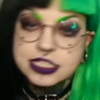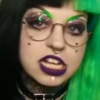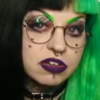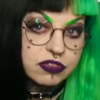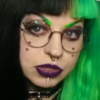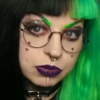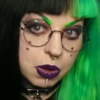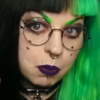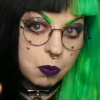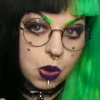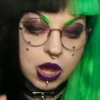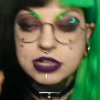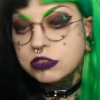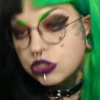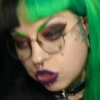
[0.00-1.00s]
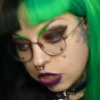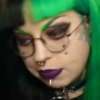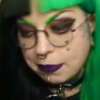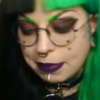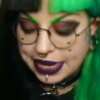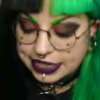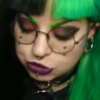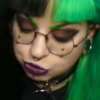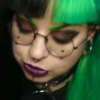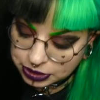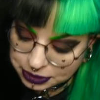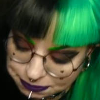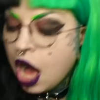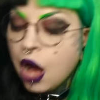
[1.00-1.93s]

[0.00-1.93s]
so if you want one, join my Patreon.